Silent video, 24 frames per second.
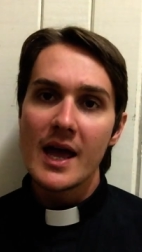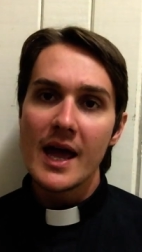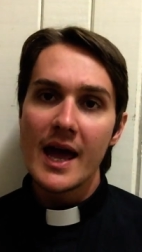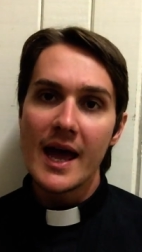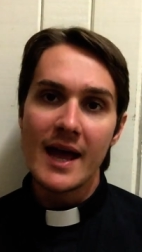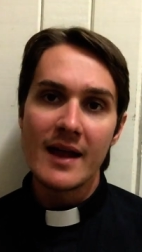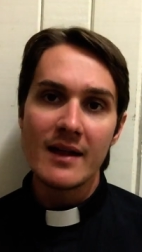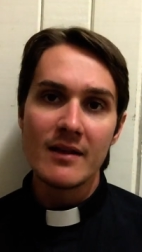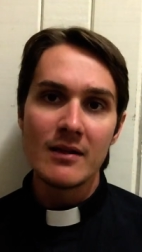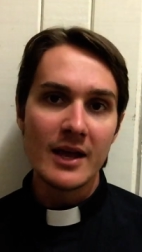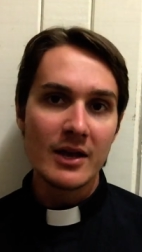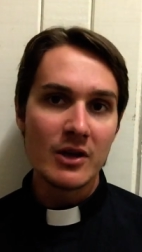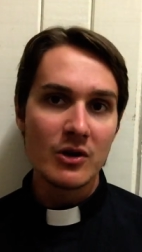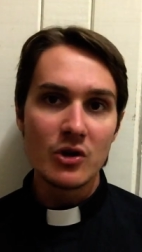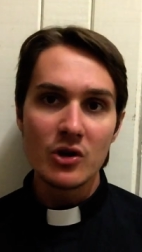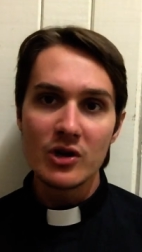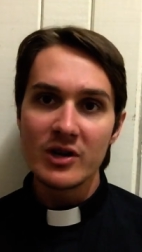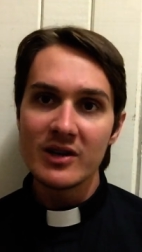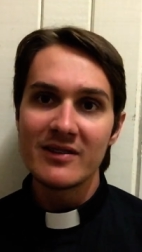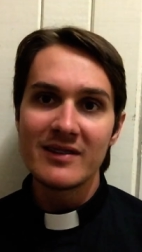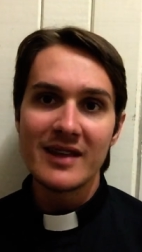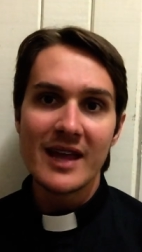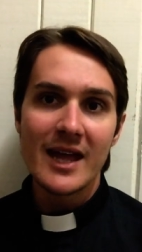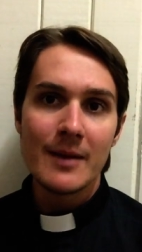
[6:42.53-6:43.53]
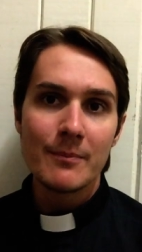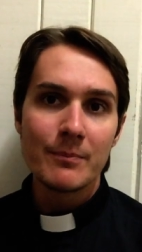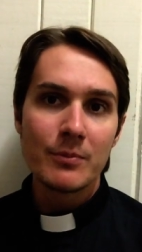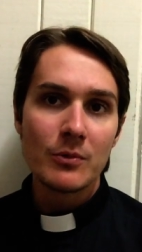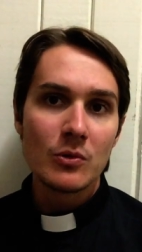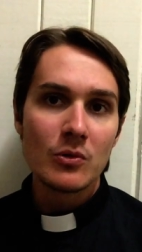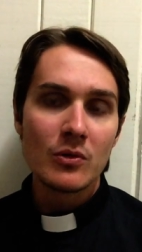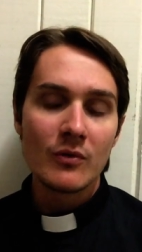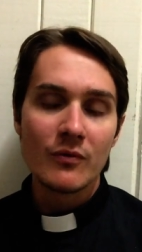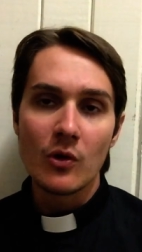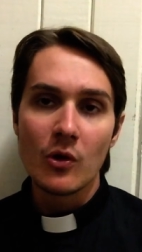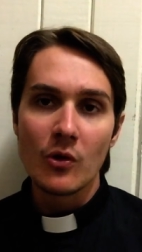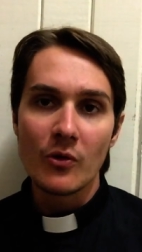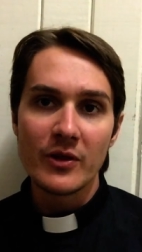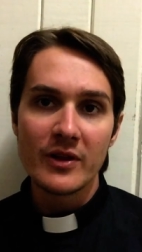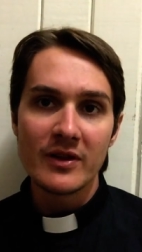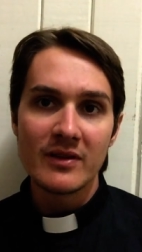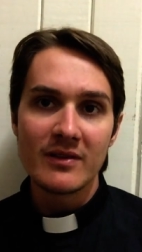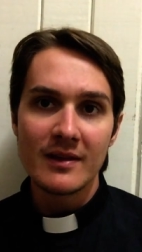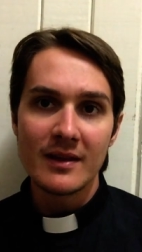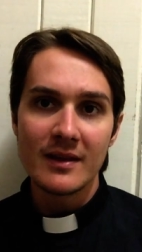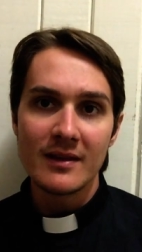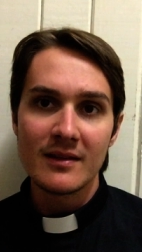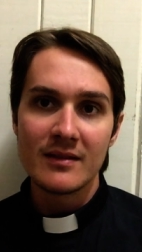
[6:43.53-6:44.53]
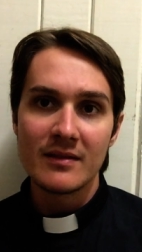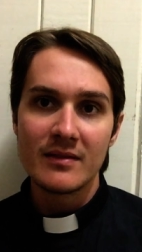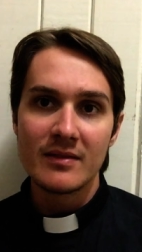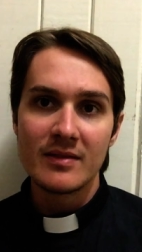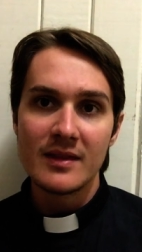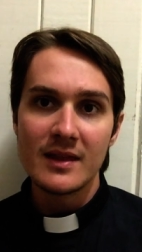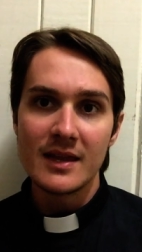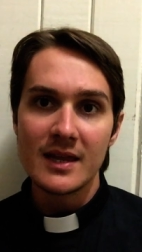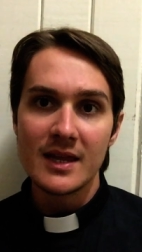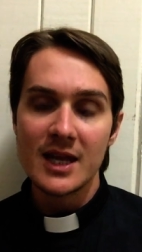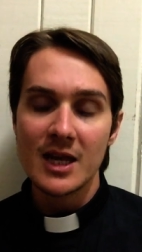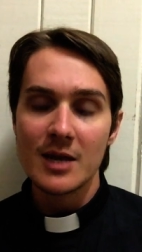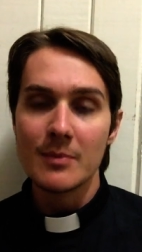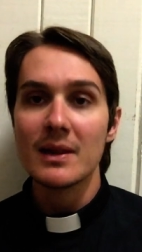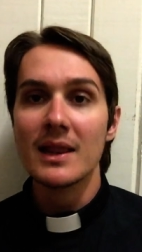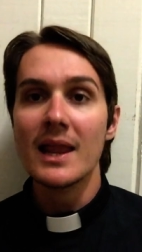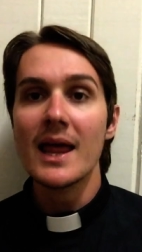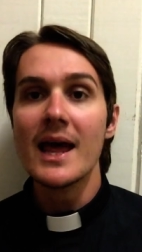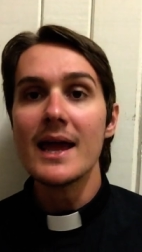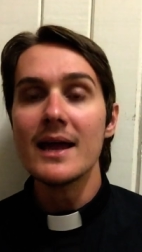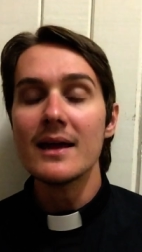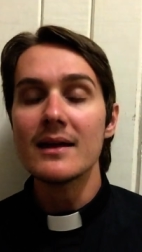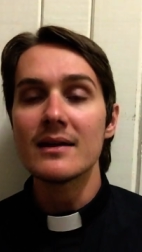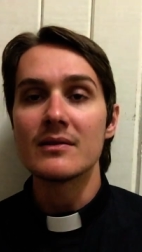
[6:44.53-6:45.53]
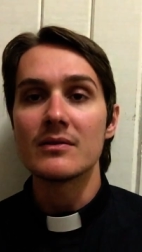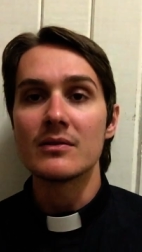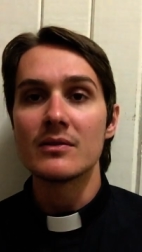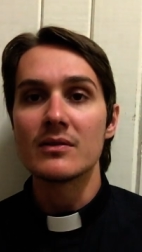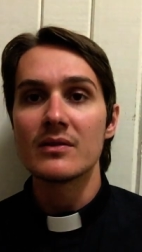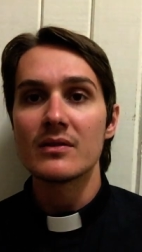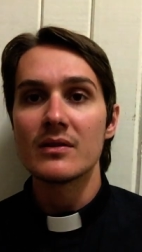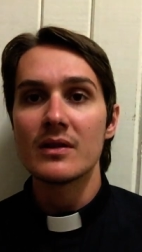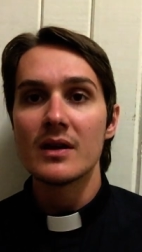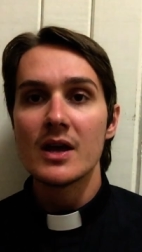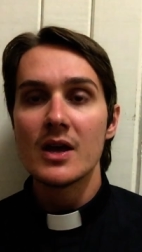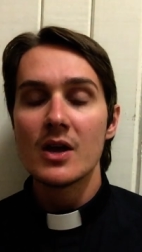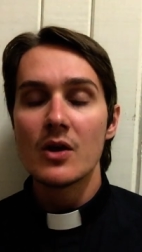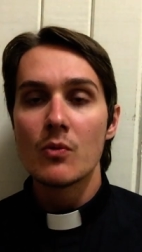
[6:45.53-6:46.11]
And like a good example of all this is the Himalayas.